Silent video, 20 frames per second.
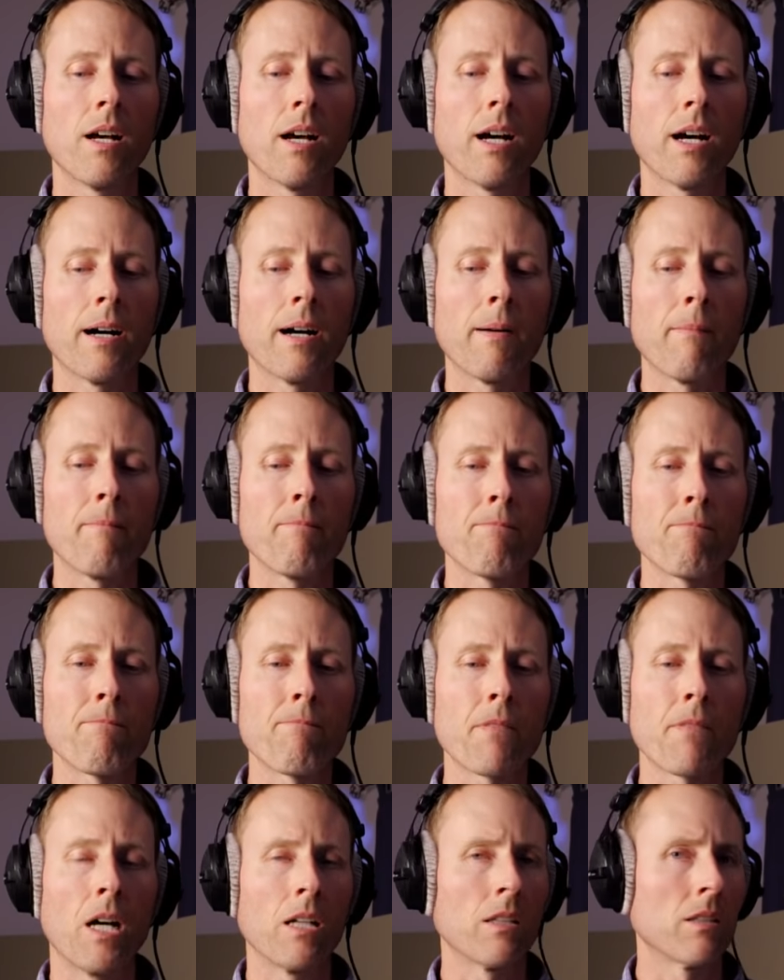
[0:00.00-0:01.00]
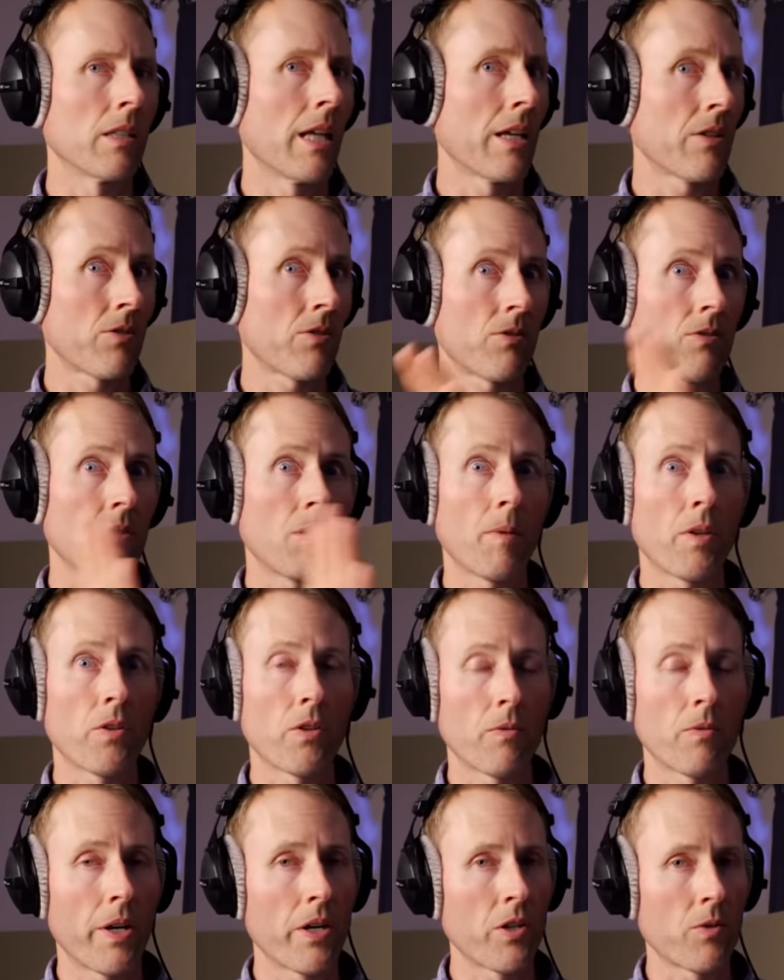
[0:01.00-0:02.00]
um, unless some
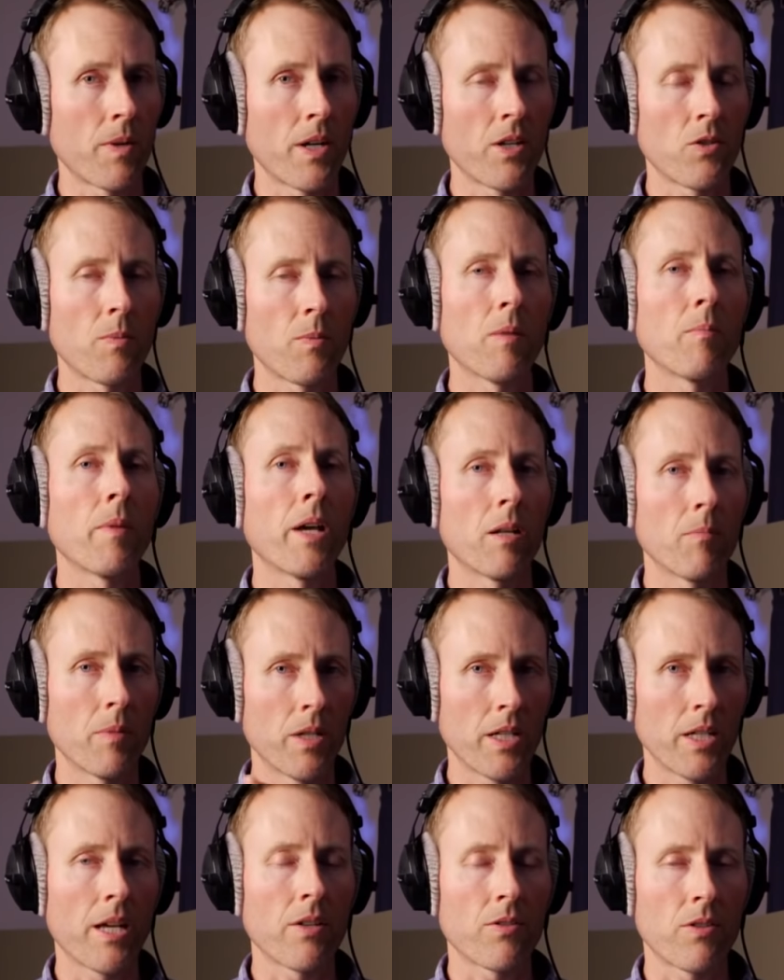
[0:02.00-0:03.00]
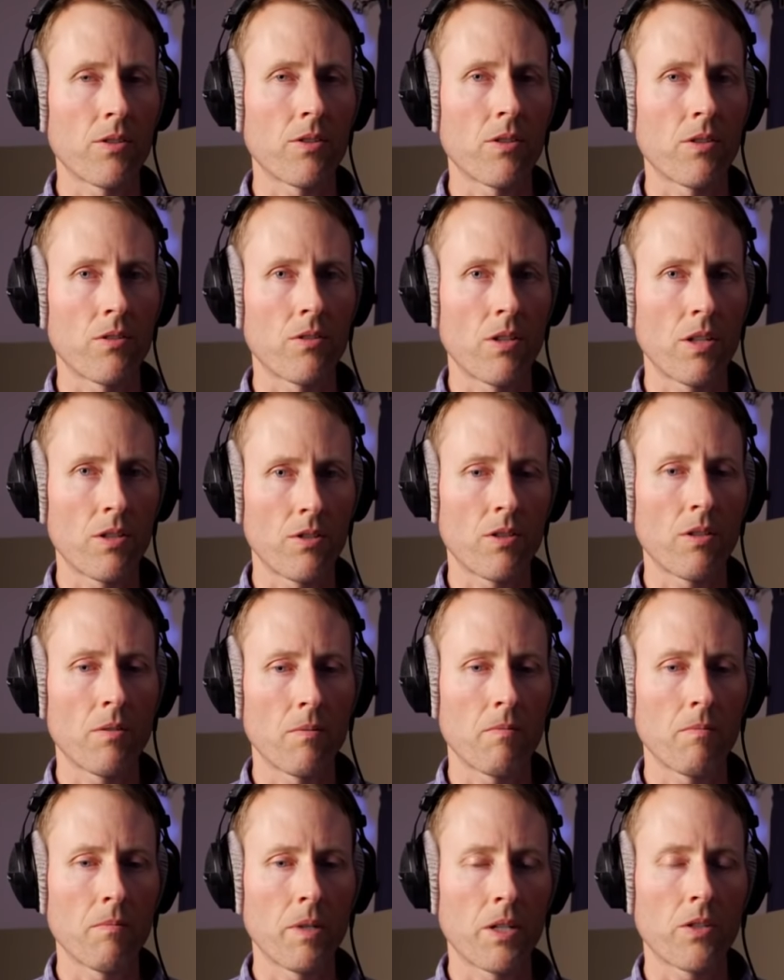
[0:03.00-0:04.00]
other arrangement has been made. But yes, it's the, it's the
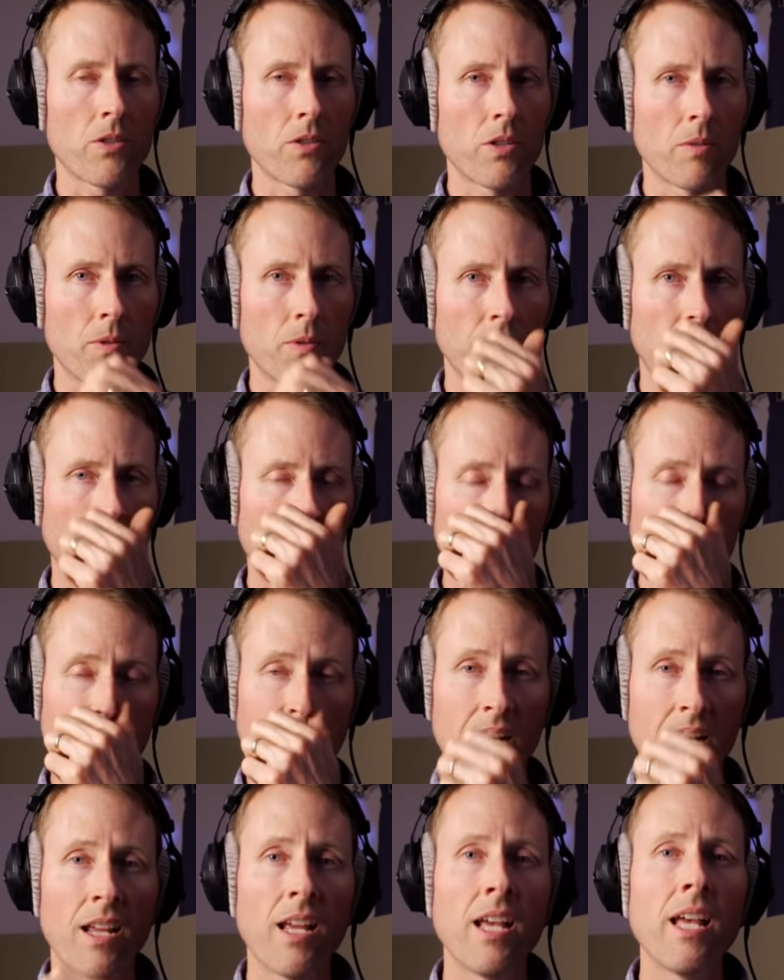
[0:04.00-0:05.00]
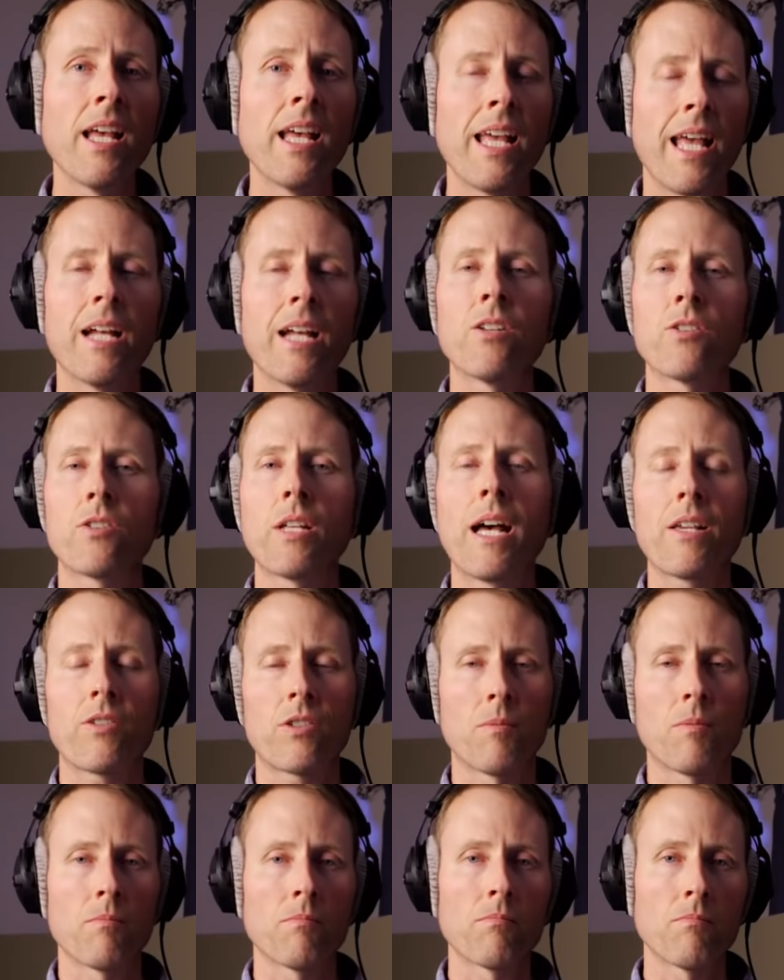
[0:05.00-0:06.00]
mixer that provides that. And just ask
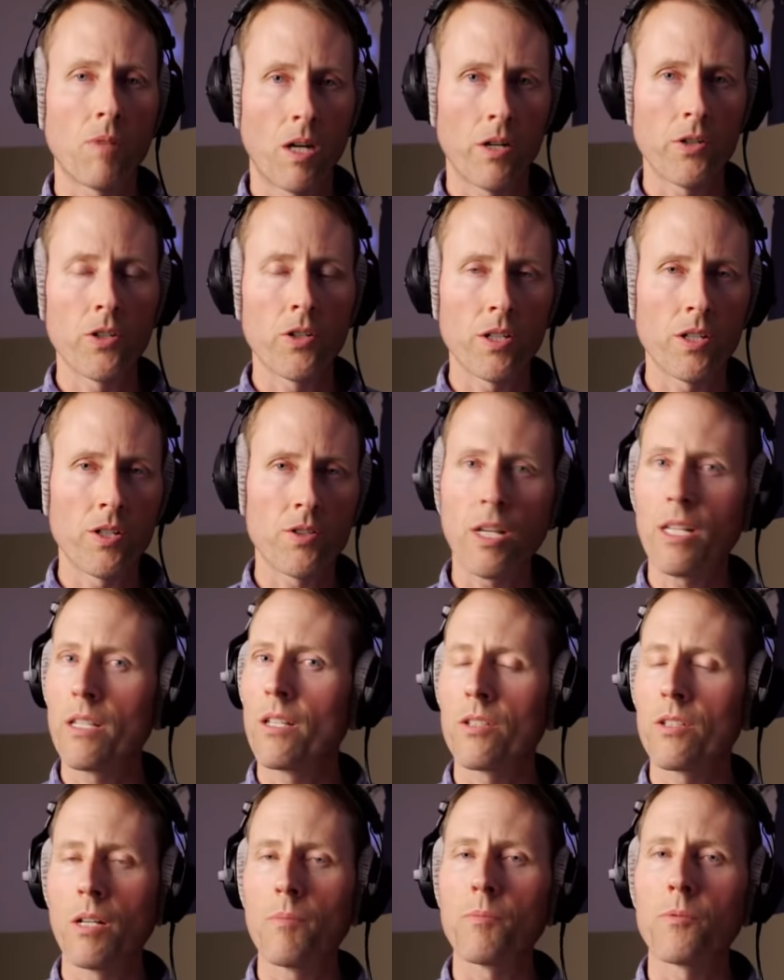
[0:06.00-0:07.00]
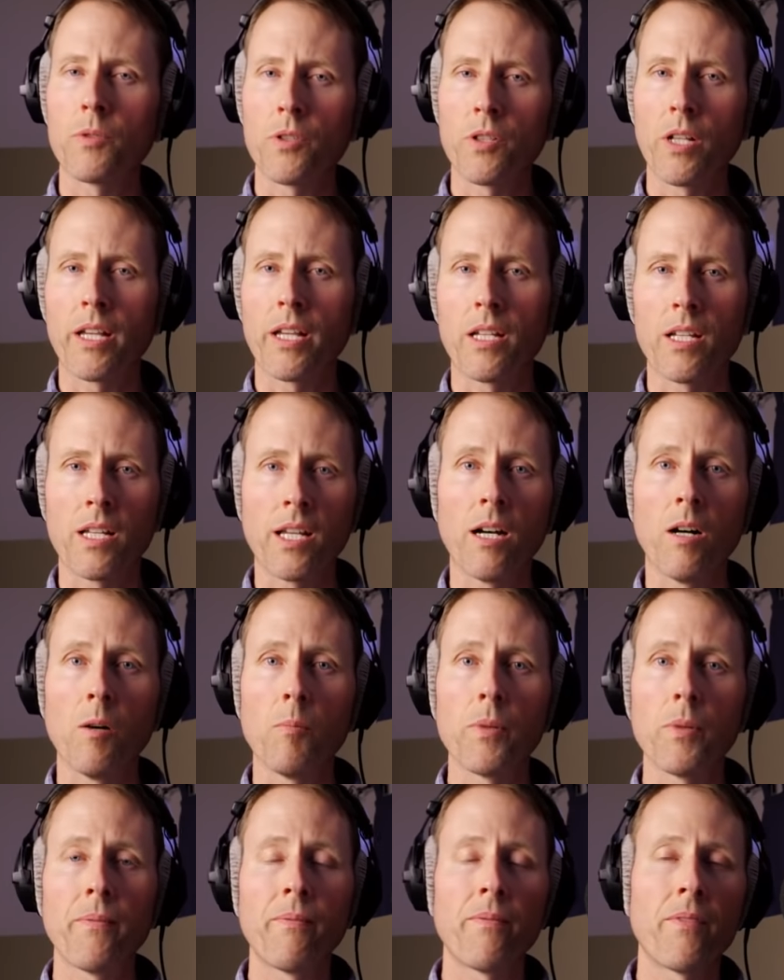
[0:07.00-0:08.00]
them, are you good to set this up? Would you like any
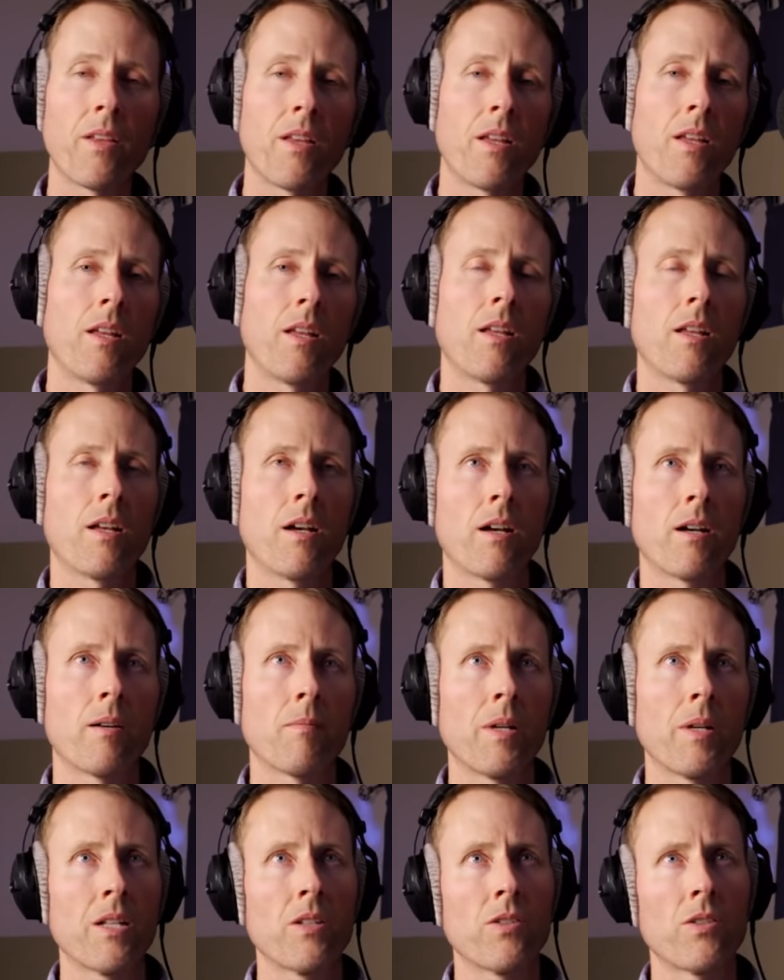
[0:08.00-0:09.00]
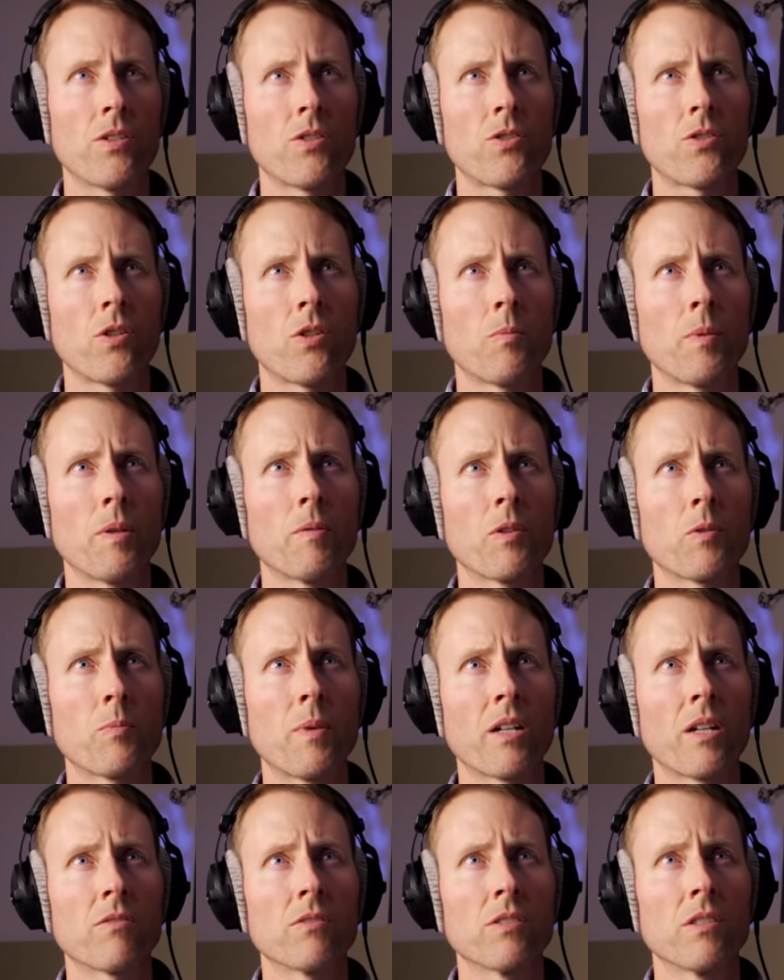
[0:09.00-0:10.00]
help? Um, and just so be
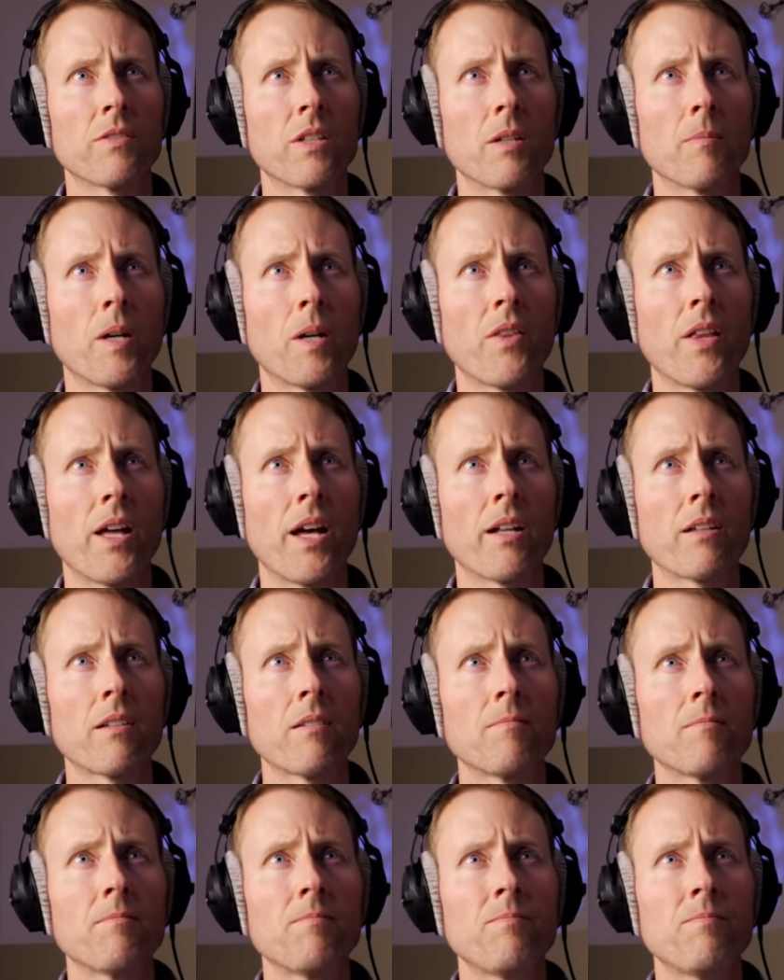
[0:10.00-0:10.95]
respectful of them on that.